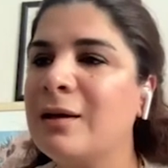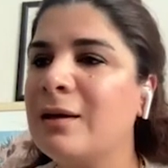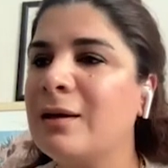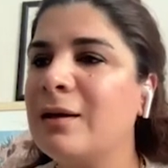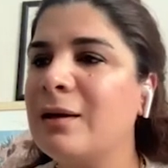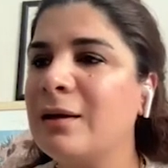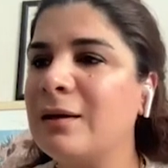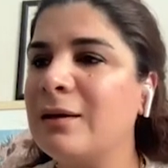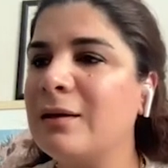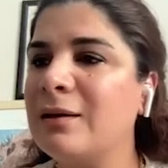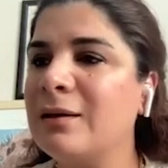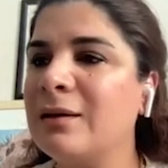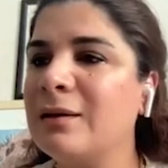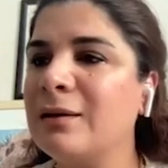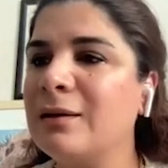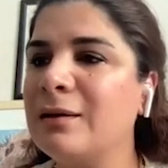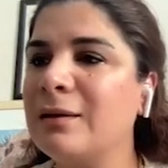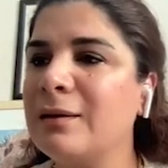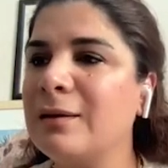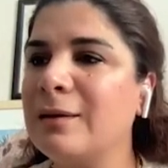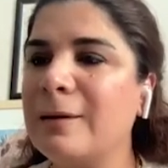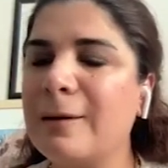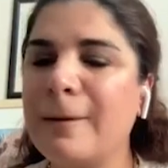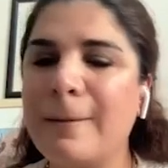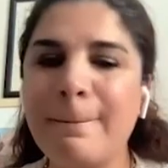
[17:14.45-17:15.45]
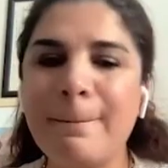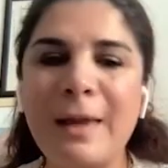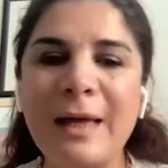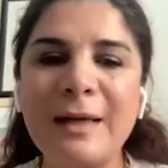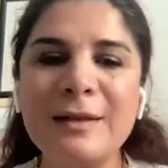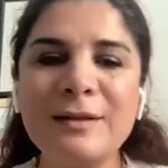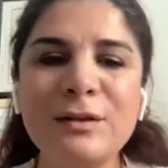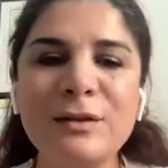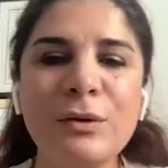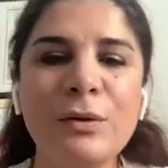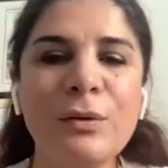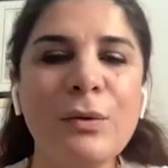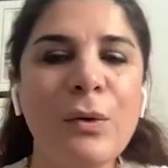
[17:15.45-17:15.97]

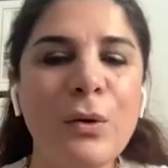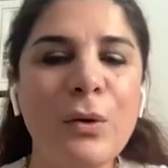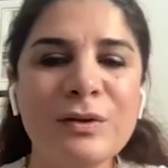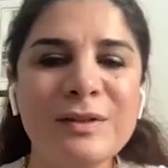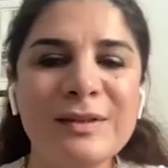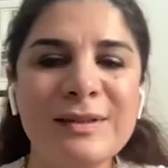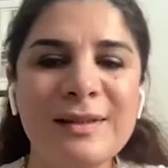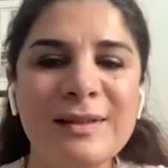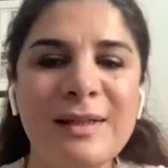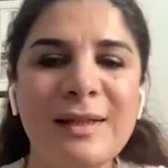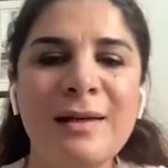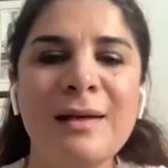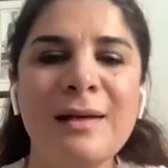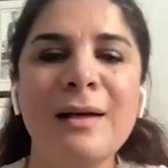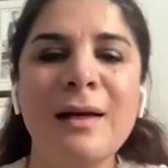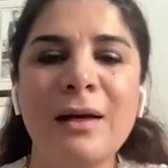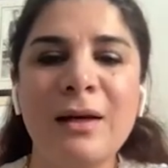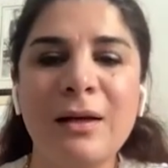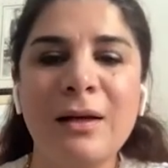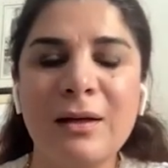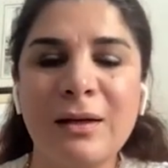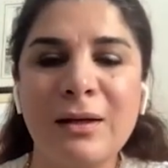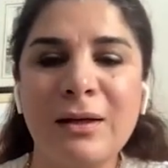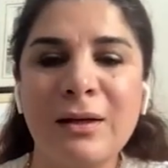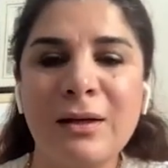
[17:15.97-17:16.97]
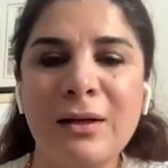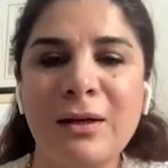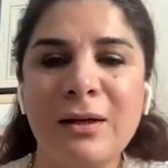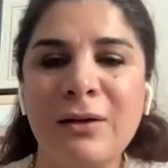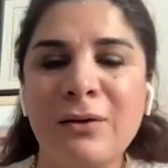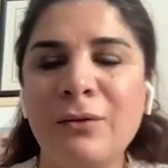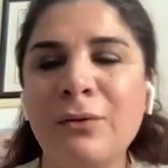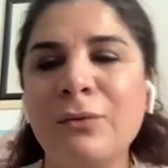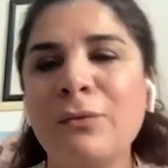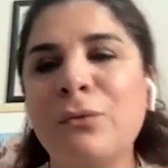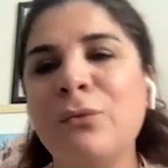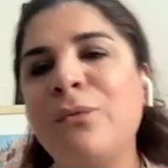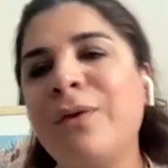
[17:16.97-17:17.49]
As you all see,
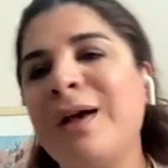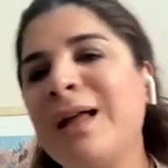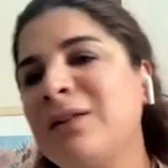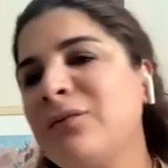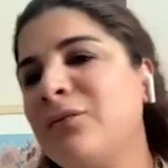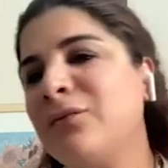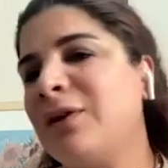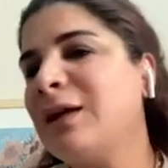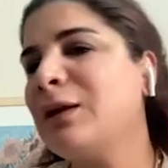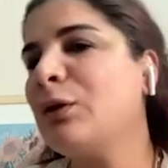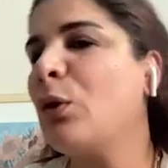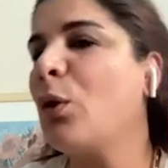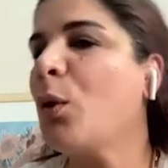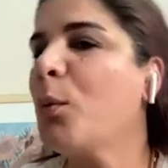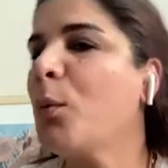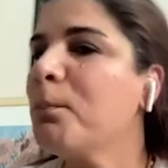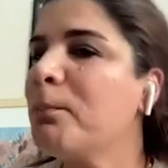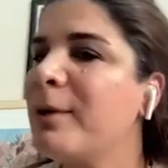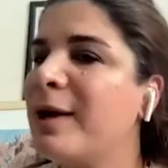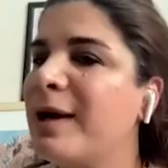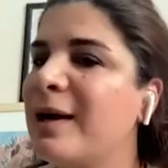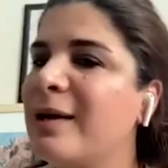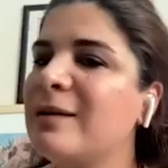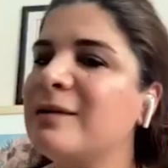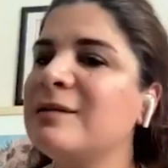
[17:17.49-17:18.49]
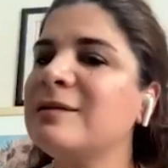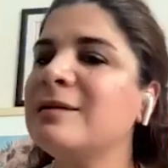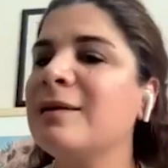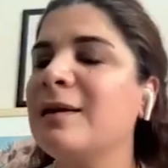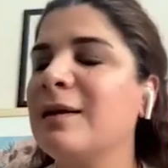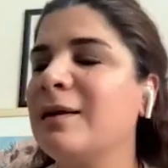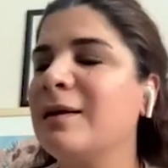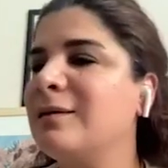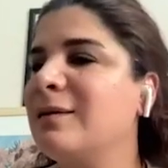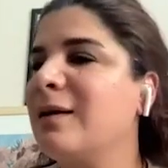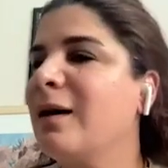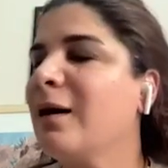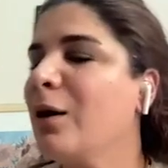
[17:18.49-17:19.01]
when we compared
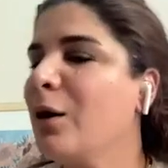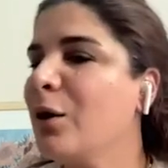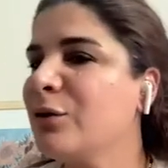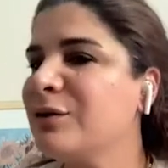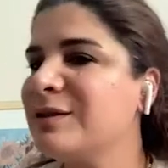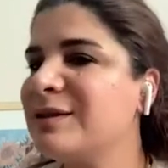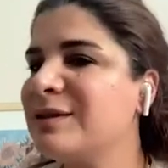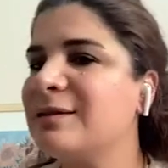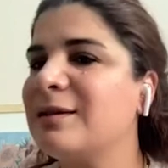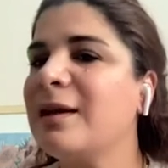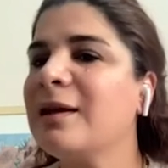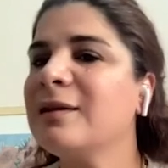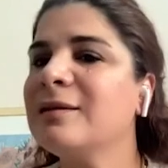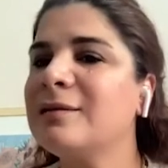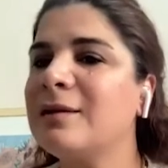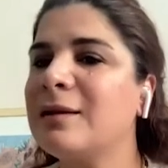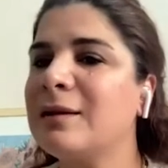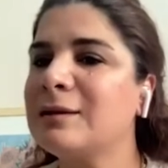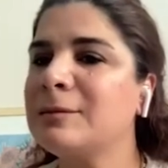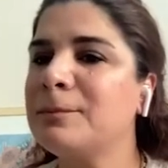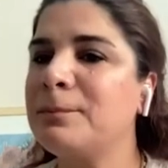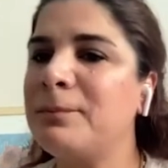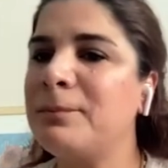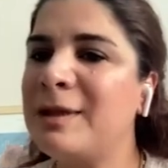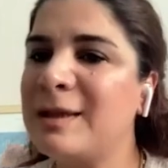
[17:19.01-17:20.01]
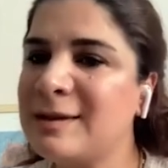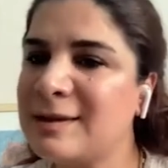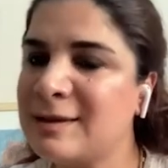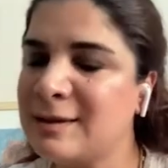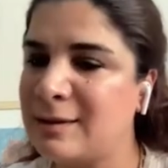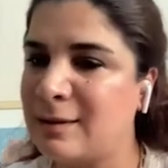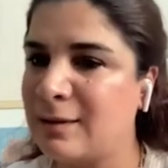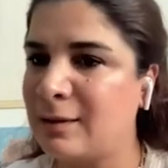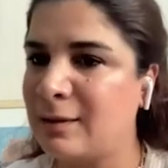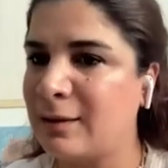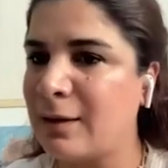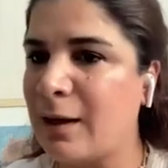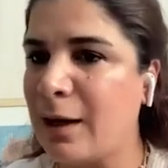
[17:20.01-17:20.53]
our standard
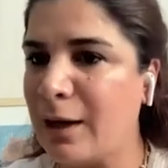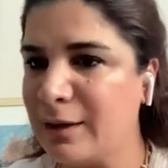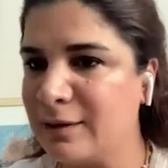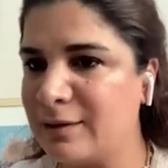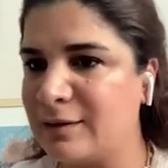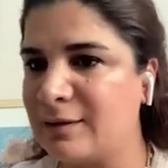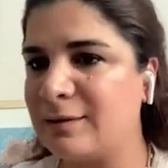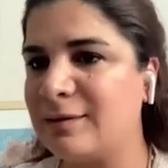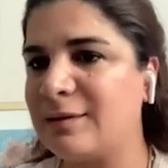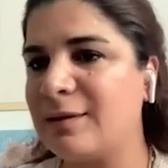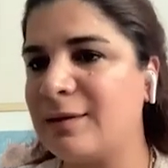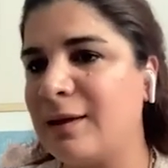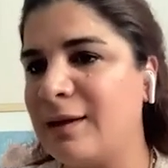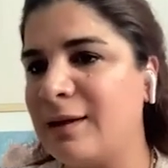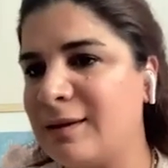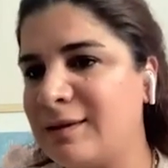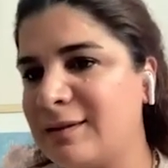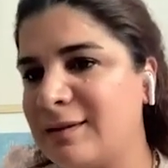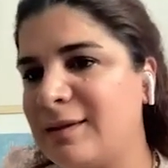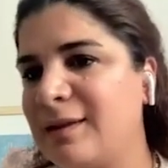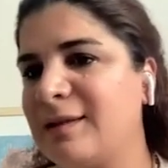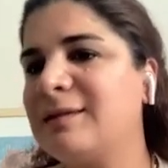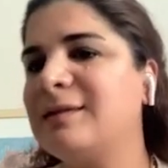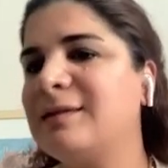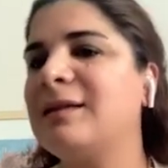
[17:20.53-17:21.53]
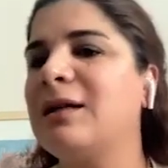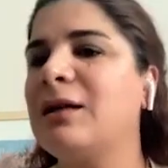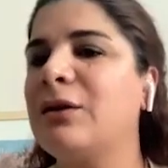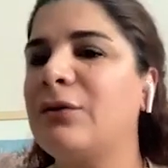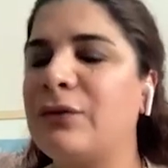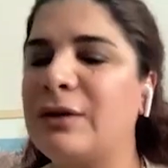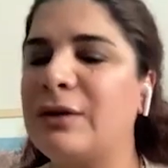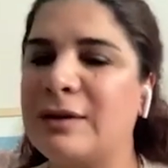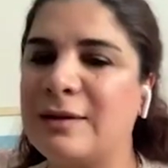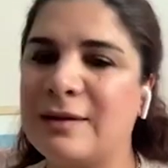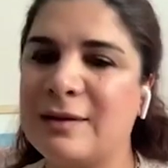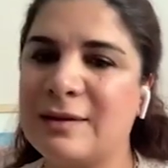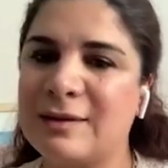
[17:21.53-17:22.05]
BIS guided anesthesia
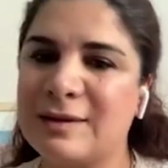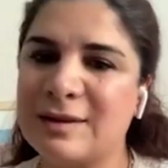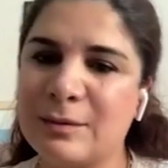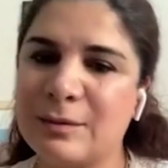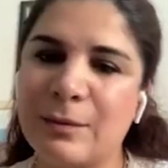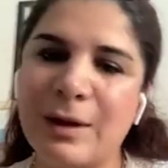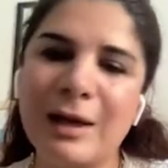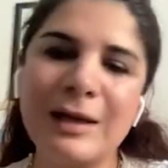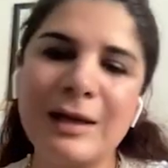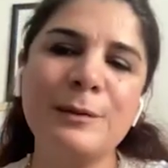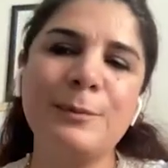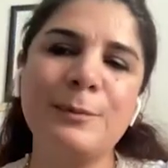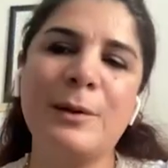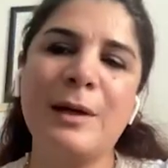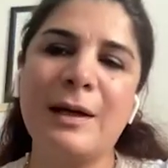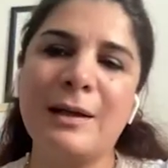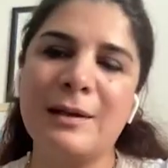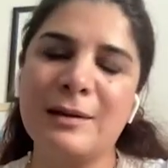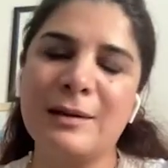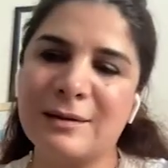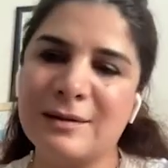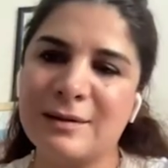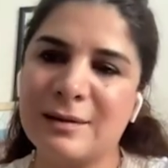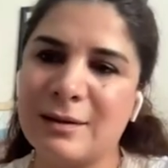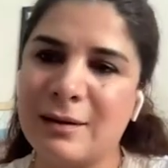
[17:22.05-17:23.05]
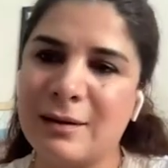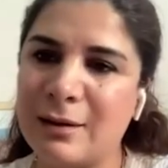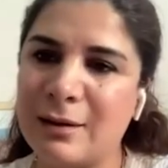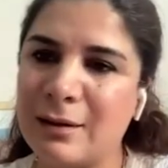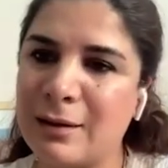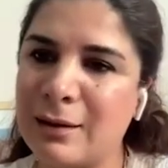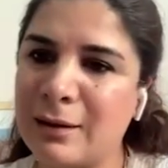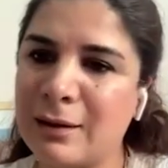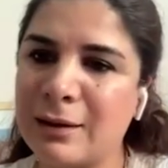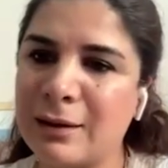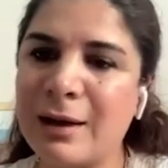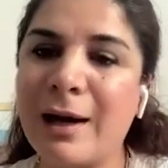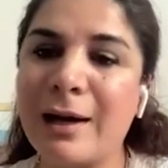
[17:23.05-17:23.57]
with the SmartPilot
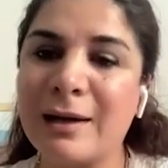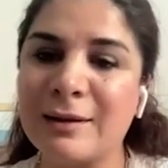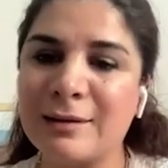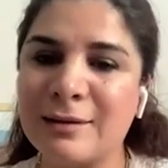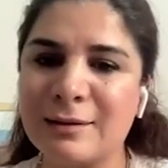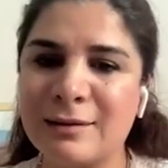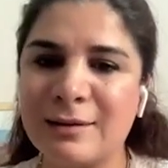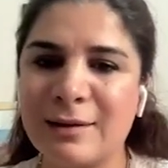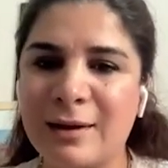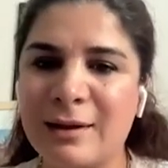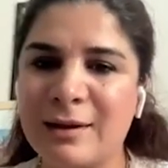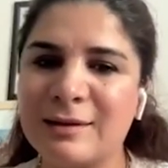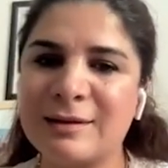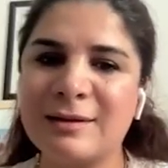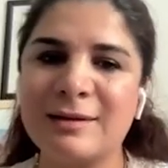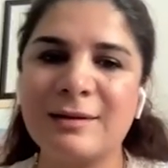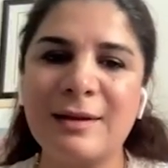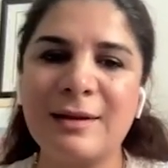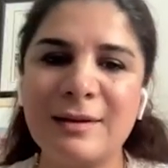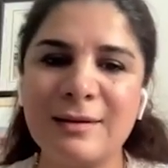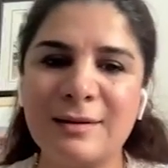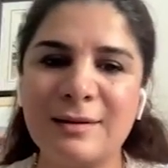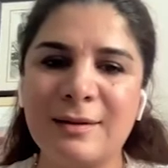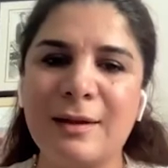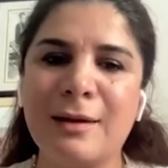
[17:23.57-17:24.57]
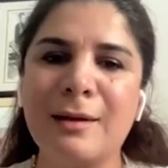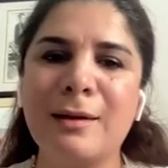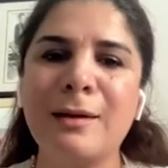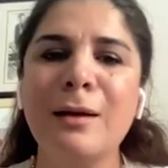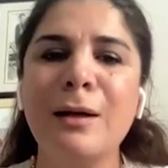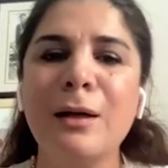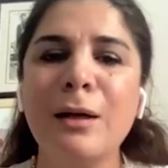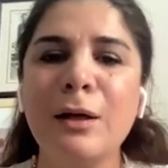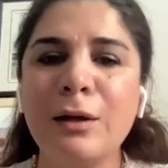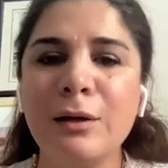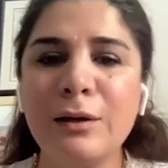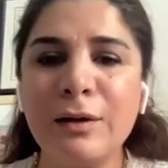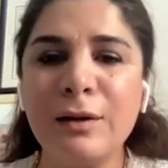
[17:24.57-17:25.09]
guided anesthesia
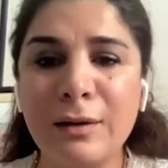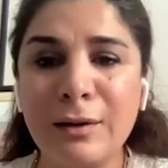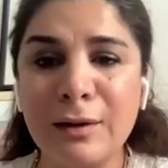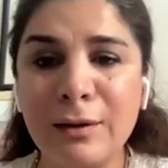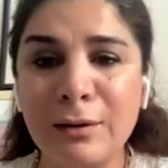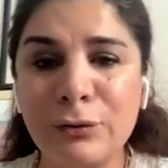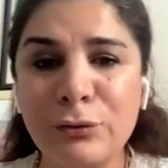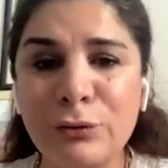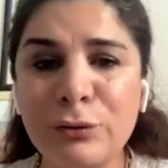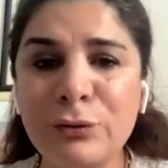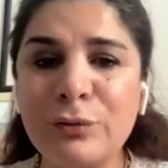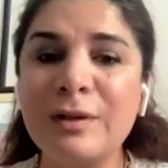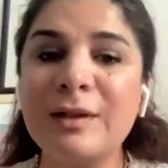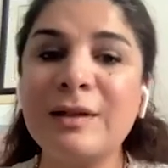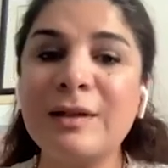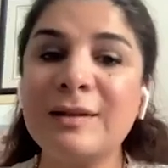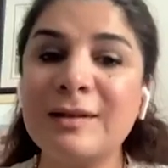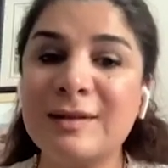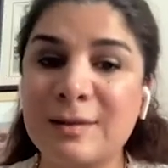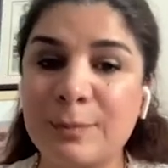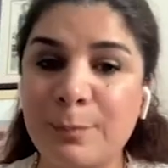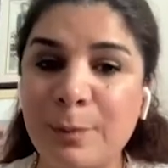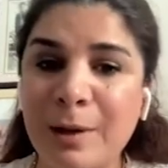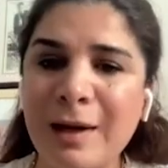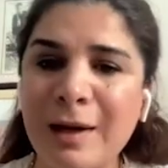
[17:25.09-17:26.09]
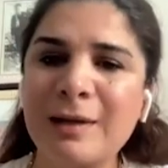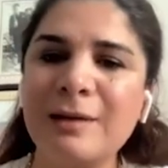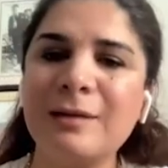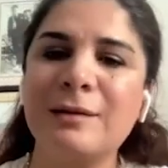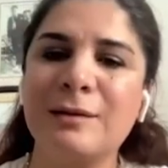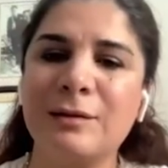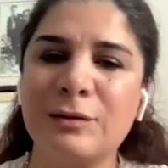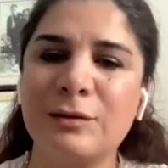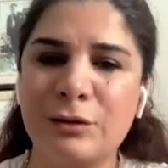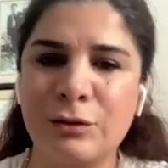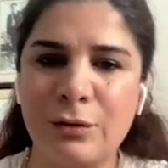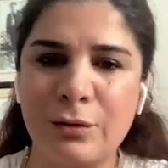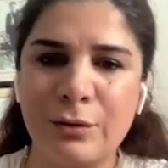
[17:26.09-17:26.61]
during
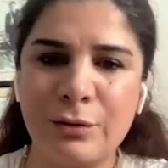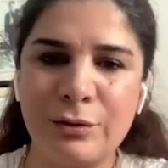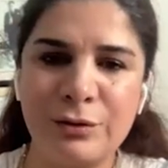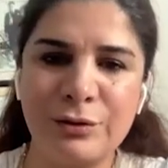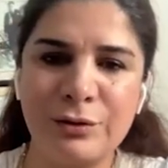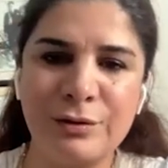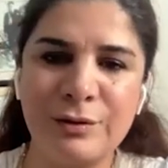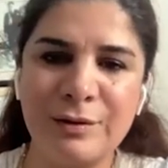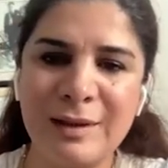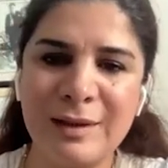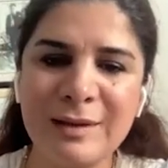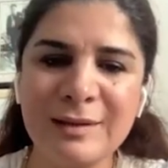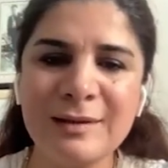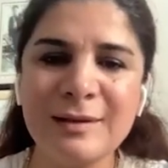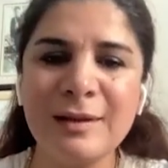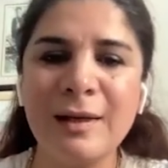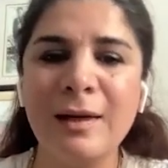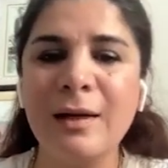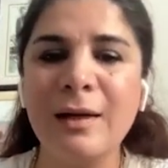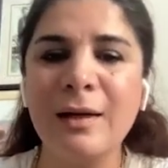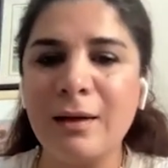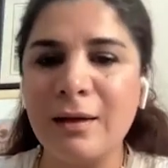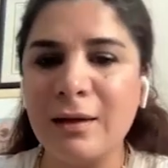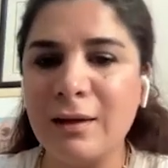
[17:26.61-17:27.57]
spinal surgeries,